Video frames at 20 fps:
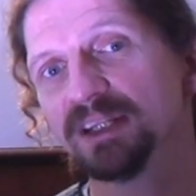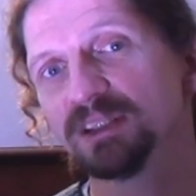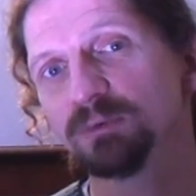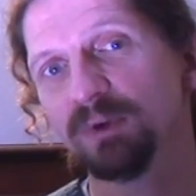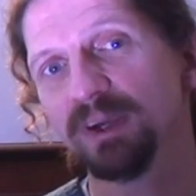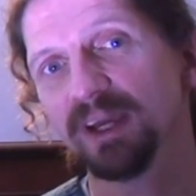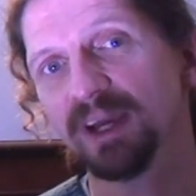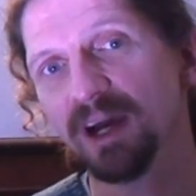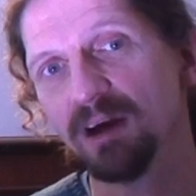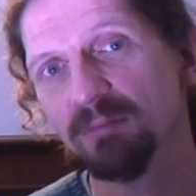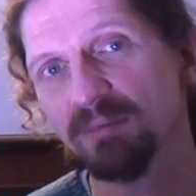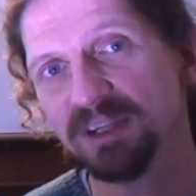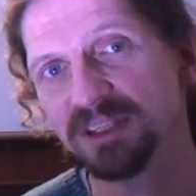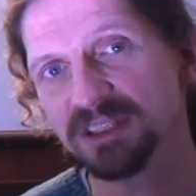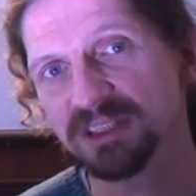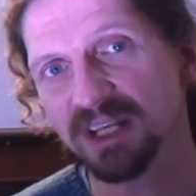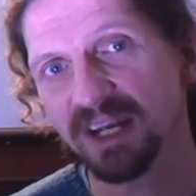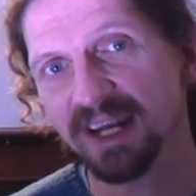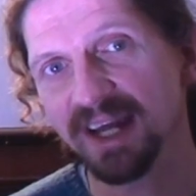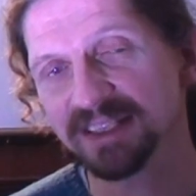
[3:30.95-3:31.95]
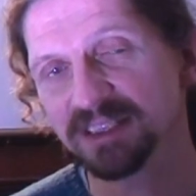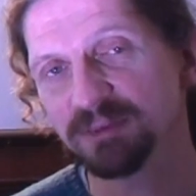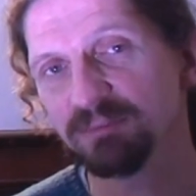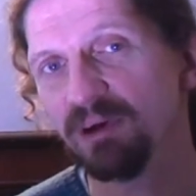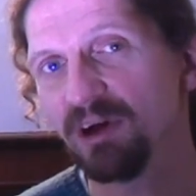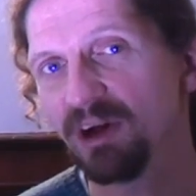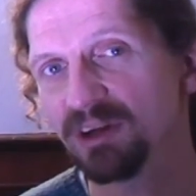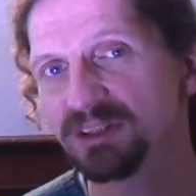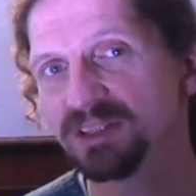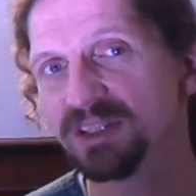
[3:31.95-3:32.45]
as we come into the latter
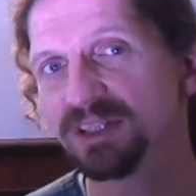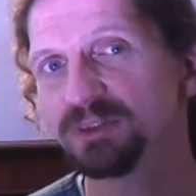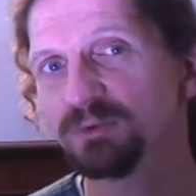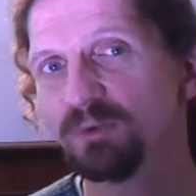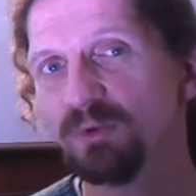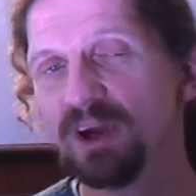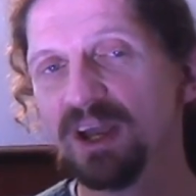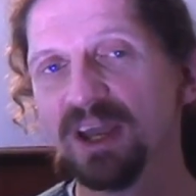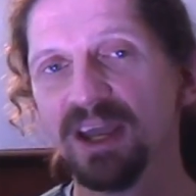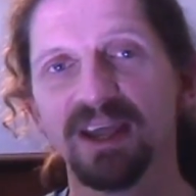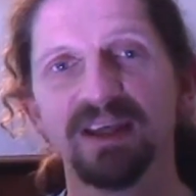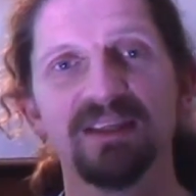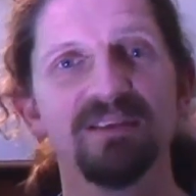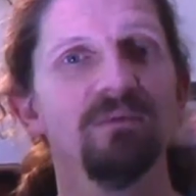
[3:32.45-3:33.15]
part of this week,